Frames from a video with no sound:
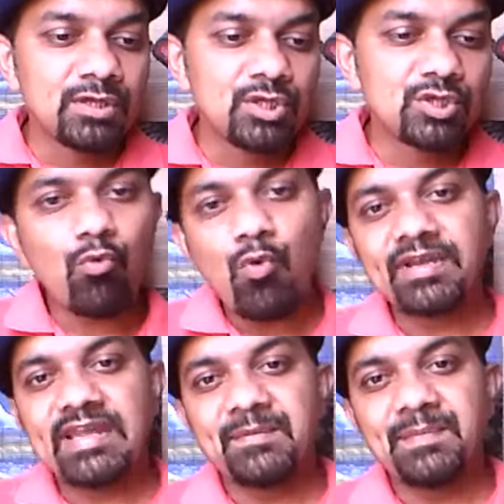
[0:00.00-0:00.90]
So
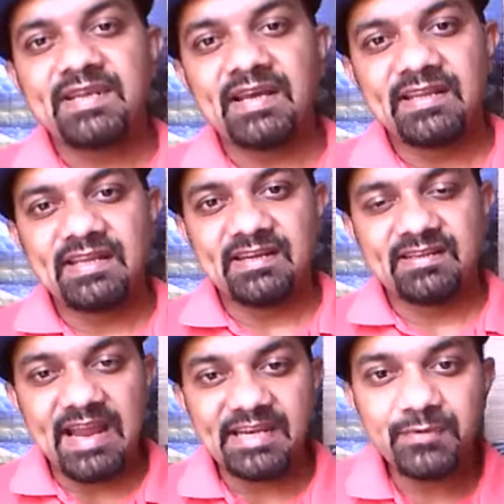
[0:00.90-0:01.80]
what can be done here?
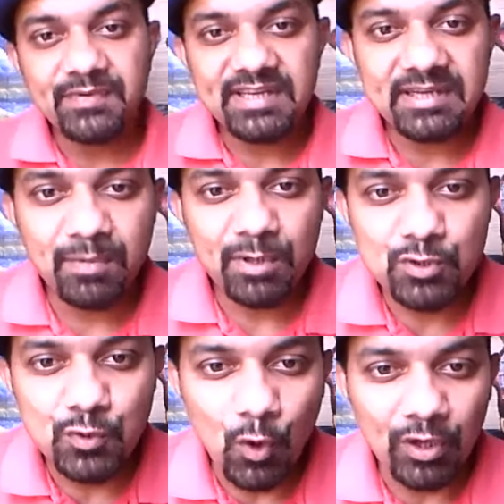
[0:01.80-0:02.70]
The activity number
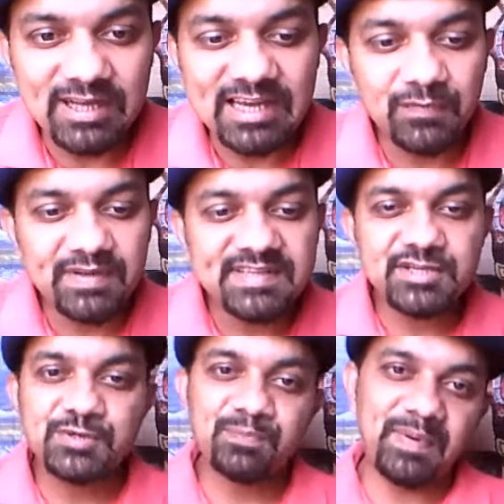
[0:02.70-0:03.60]
2 on a
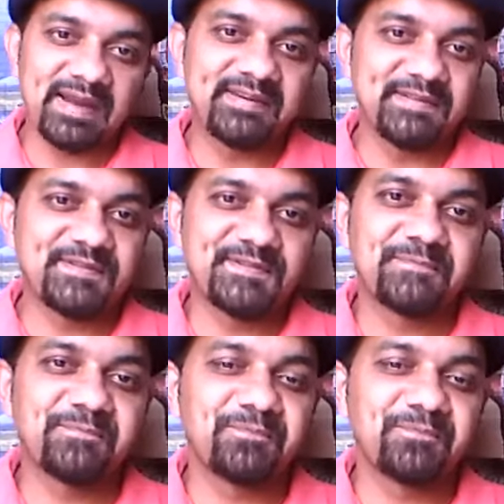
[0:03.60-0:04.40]
conversation practice.